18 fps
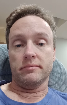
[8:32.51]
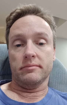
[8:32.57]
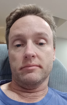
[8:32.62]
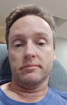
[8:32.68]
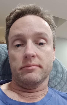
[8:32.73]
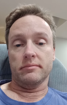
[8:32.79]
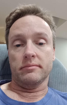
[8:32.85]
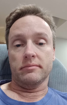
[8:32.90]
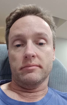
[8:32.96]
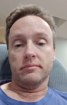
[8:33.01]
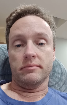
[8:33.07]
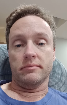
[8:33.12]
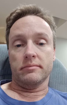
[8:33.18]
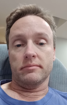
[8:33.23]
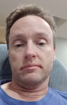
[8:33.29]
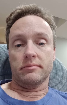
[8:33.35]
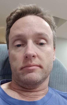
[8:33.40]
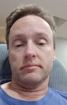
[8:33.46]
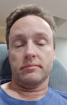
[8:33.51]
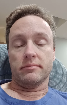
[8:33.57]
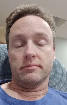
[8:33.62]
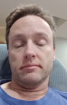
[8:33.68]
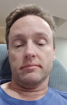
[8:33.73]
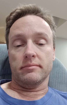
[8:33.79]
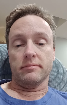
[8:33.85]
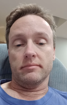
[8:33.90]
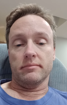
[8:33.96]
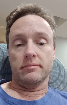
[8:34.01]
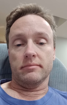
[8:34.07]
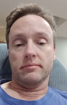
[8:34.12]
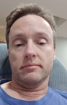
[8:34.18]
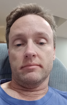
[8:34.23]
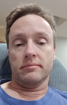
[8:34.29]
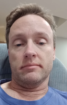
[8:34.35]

Nothing is said.